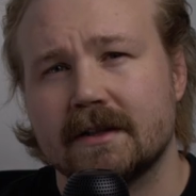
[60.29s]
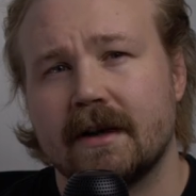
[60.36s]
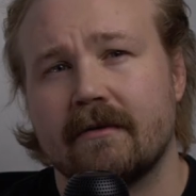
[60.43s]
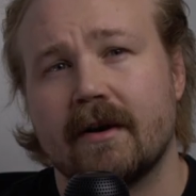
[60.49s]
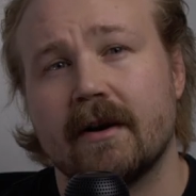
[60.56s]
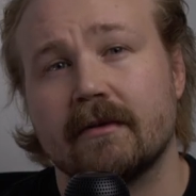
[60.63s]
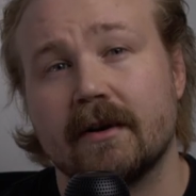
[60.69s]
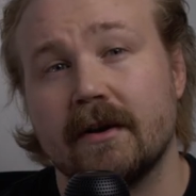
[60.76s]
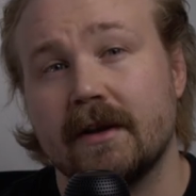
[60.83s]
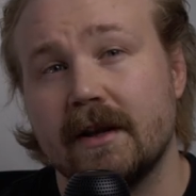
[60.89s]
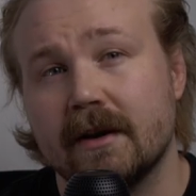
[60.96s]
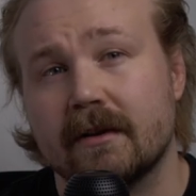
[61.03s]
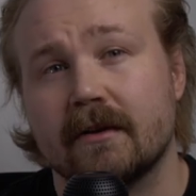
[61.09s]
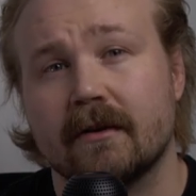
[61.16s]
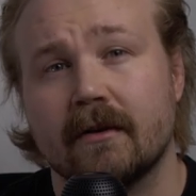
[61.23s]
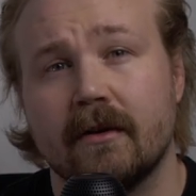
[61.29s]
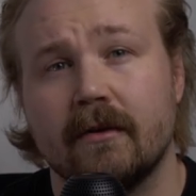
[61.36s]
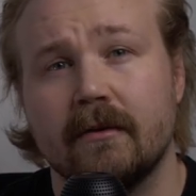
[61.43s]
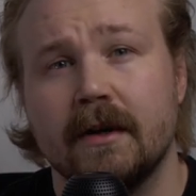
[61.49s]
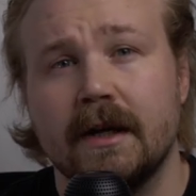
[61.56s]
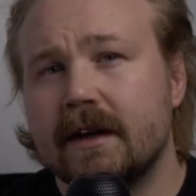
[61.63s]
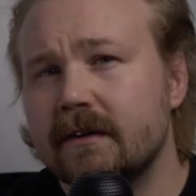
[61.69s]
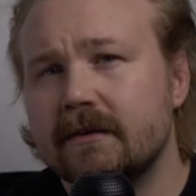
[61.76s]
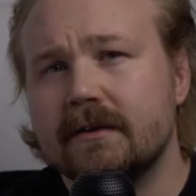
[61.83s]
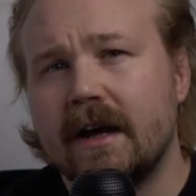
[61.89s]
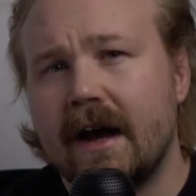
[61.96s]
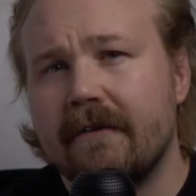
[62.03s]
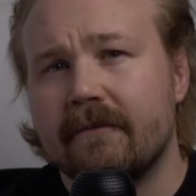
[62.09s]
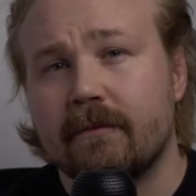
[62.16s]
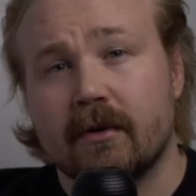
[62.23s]
around a year ago. I didn't
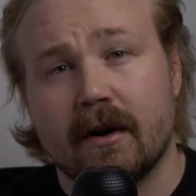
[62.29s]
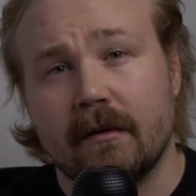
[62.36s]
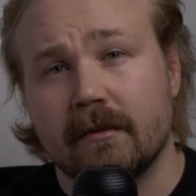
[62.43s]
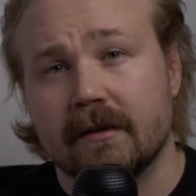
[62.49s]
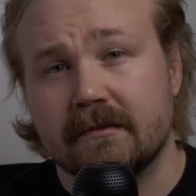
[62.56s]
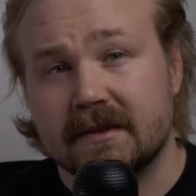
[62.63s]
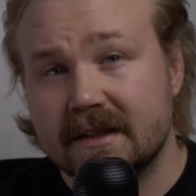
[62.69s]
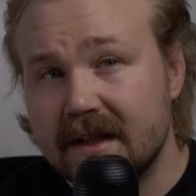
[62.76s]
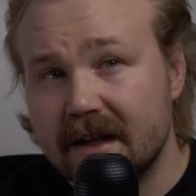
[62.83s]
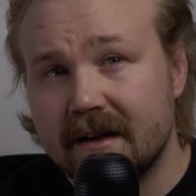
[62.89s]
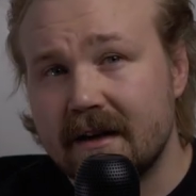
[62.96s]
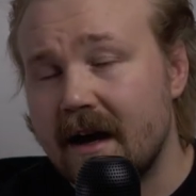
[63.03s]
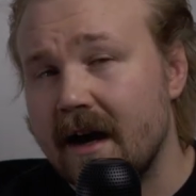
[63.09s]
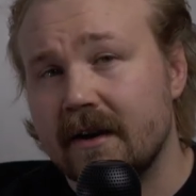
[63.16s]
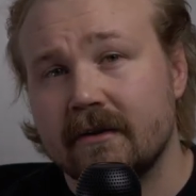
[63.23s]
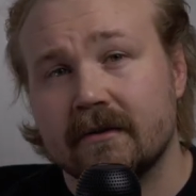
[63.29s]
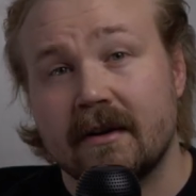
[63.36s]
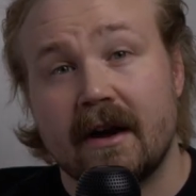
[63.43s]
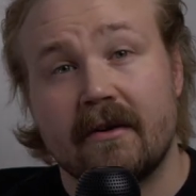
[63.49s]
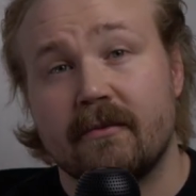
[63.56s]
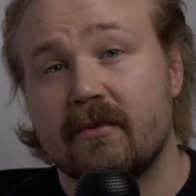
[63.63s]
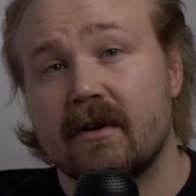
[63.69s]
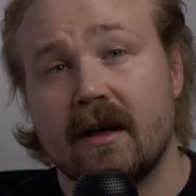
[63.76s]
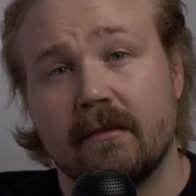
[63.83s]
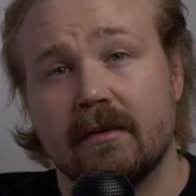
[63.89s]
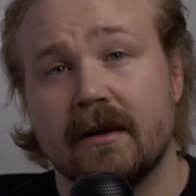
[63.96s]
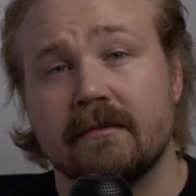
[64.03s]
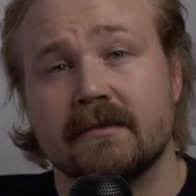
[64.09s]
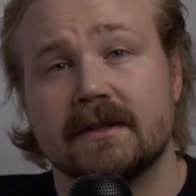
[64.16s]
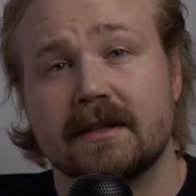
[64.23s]
have problems then, I don't have
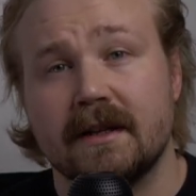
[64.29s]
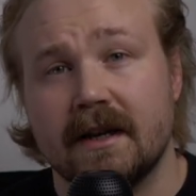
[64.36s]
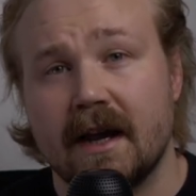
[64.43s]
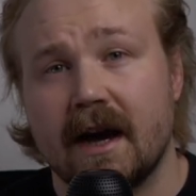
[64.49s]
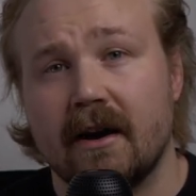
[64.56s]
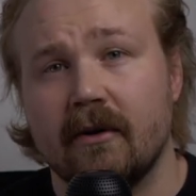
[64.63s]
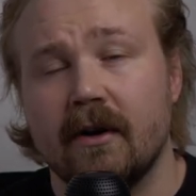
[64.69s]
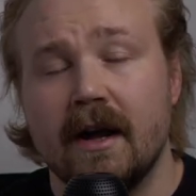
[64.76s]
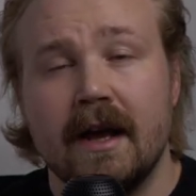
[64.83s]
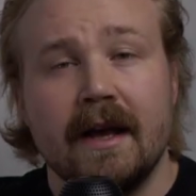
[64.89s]
problems now.